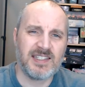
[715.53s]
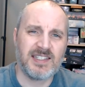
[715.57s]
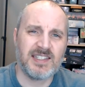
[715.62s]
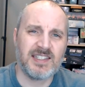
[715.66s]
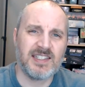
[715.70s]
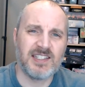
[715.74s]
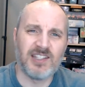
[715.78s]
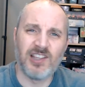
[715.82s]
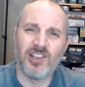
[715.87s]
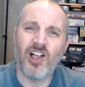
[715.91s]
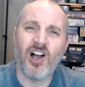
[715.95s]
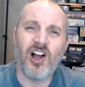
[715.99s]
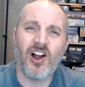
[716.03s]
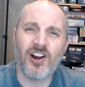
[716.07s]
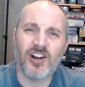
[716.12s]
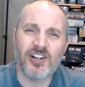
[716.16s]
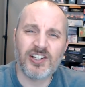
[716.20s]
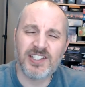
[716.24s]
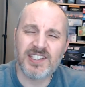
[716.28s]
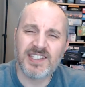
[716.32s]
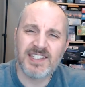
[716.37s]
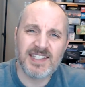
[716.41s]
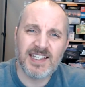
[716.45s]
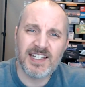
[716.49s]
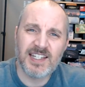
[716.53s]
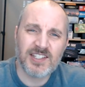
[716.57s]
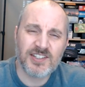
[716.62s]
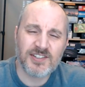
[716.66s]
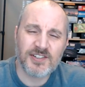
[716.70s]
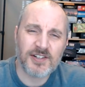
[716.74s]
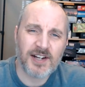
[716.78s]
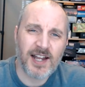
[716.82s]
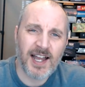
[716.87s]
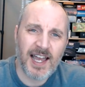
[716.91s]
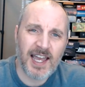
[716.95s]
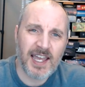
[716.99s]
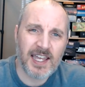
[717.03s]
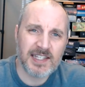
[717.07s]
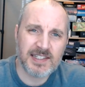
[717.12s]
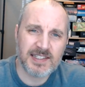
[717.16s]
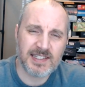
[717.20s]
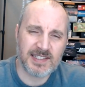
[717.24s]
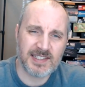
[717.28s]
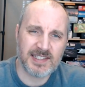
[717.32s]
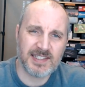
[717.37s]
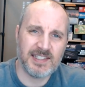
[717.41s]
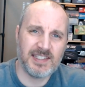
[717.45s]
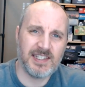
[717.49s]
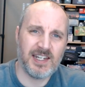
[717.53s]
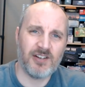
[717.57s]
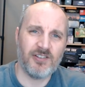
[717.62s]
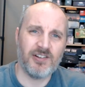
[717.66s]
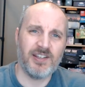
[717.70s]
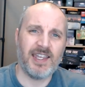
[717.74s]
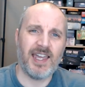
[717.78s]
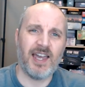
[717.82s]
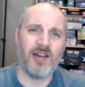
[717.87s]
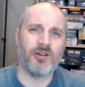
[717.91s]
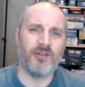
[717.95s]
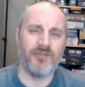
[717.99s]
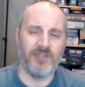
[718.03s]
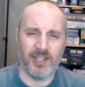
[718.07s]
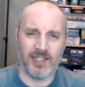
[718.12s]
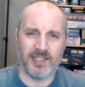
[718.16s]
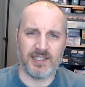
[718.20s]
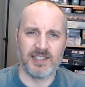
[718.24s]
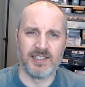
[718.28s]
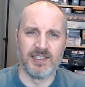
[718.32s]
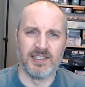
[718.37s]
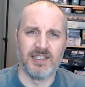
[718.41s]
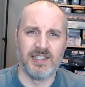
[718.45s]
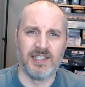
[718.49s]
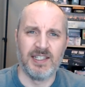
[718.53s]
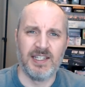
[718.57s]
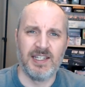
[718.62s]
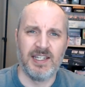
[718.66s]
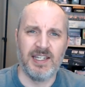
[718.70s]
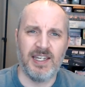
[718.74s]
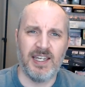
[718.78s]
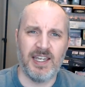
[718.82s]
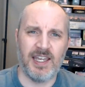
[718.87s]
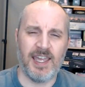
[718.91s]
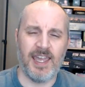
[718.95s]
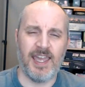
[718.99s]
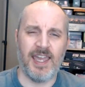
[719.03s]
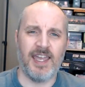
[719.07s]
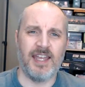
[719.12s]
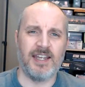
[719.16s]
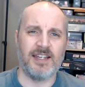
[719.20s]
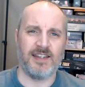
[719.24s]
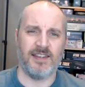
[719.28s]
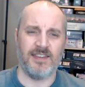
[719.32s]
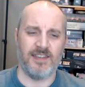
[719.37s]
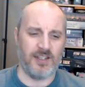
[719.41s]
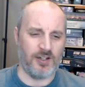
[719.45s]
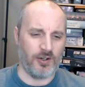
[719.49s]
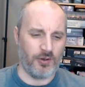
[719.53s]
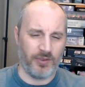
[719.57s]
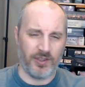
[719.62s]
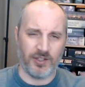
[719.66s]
large, sinister eyes staring out of it. And, the